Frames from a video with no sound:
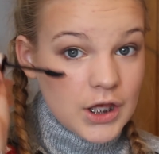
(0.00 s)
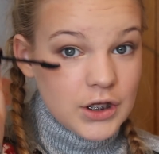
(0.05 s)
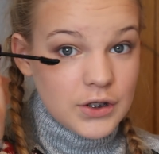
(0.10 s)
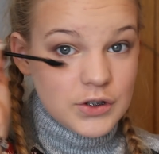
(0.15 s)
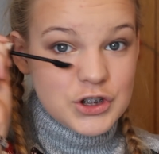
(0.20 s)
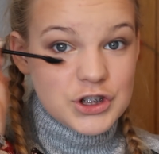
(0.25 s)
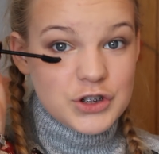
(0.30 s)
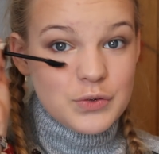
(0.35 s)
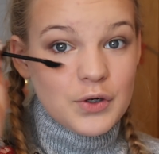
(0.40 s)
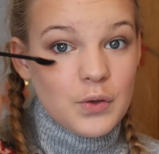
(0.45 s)

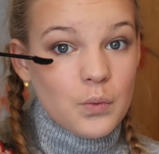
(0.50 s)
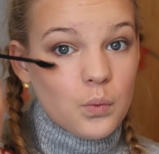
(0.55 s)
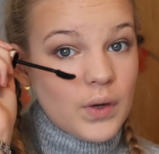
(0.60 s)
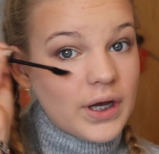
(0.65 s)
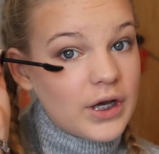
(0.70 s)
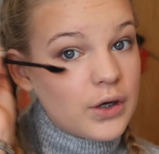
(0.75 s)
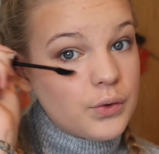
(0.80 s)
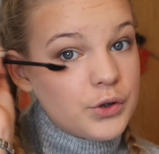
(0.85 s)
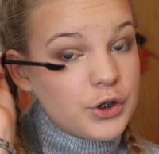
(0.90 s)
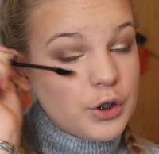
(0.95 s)
You just want to
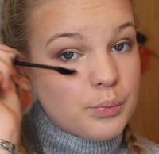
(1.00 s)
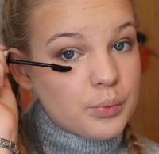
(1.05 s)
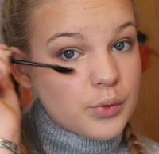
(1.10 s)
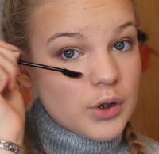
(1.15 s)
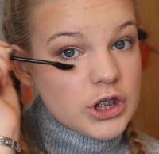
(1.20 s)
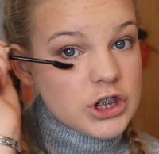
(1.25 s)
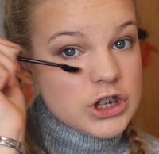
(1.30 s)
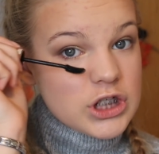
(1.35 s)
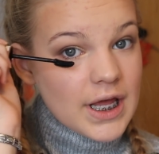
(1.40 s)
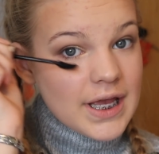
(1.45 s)
wiggle your
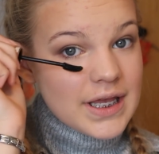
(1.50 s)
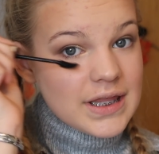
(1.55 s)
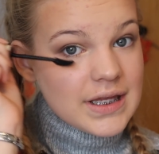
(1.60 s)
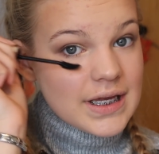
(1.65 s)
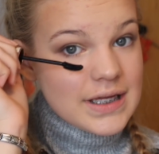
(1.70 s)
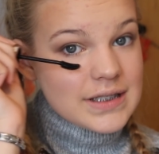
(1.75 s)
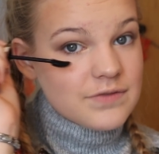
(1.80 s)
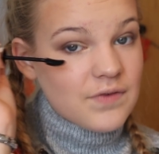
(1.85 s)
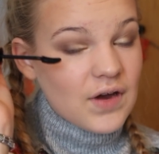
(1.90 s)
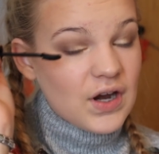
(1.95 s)
brush like
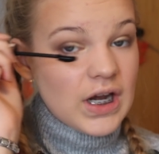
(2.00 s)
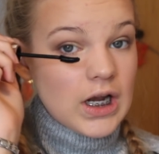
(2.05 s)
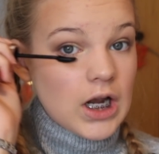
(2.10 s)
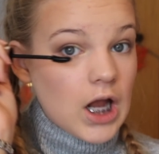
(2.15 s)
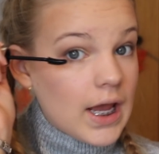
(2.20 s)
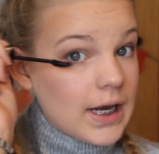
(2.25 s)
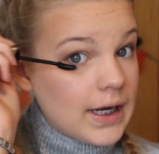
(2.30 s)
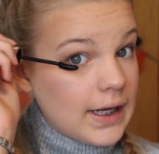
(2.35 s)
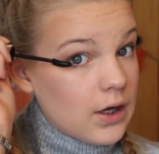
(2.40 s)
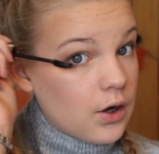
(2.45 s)
this very
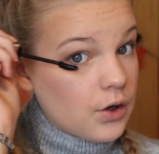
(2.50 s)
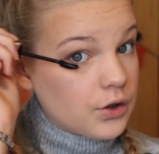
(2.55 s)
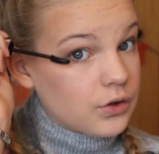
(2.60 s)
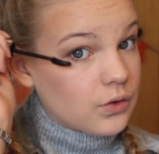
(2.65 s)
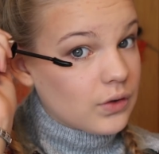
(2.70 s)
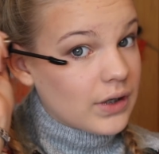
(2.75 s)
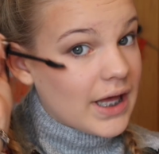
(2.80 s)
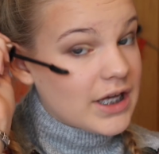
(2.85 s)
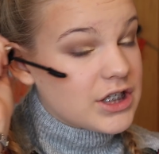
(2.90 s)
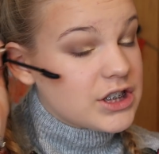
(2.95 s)
lightly on
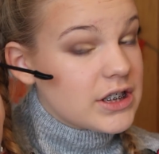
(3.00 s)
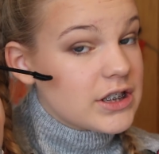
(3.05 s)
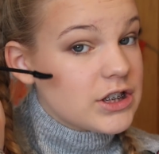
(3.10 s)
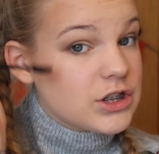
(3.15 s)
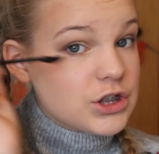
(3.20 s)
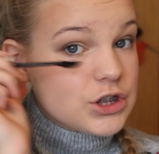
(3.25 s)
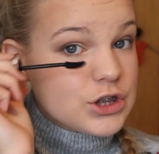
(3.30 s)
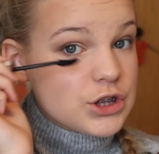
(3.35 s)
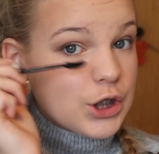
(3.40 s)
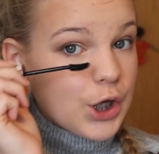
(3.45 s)
your lashes
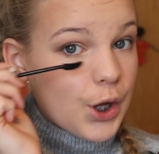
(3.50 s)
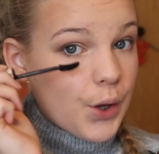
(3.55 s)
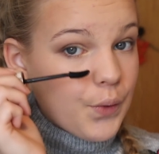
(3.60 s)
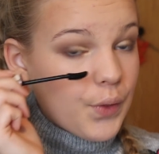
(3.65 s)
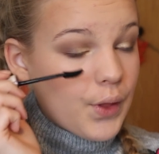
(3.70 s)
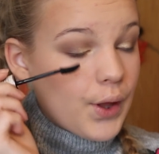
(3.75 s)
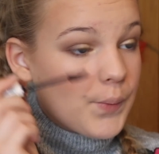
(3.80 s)
just to coat